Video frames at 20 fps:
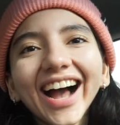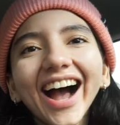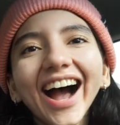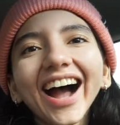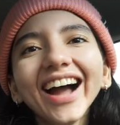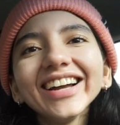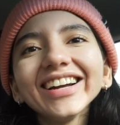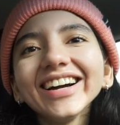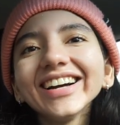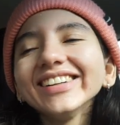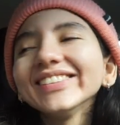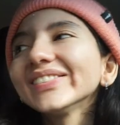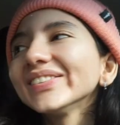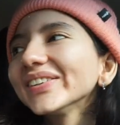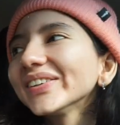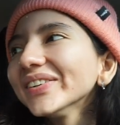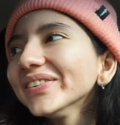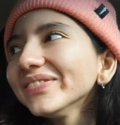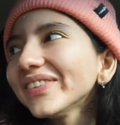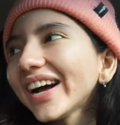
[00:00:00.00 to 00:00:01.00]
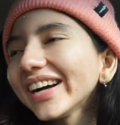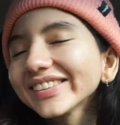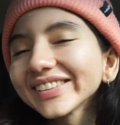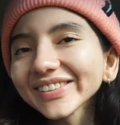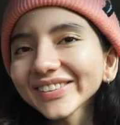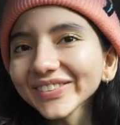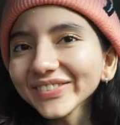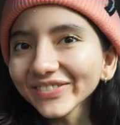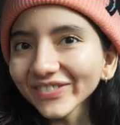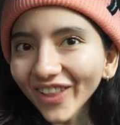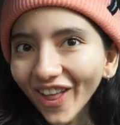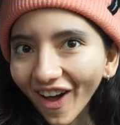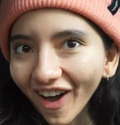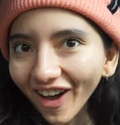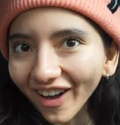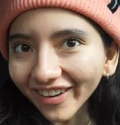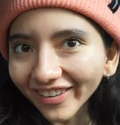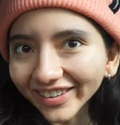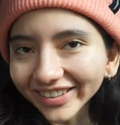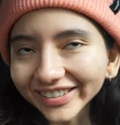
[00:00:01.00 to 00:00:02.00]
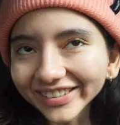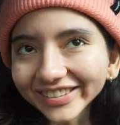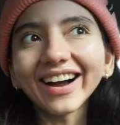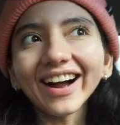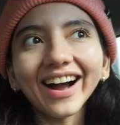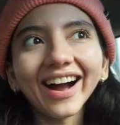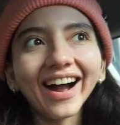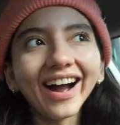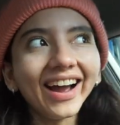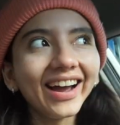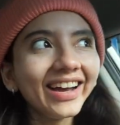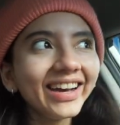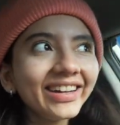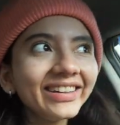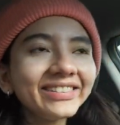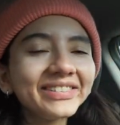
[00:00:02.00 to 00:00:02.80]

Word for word: Hi guys, welcome back to the vlog. I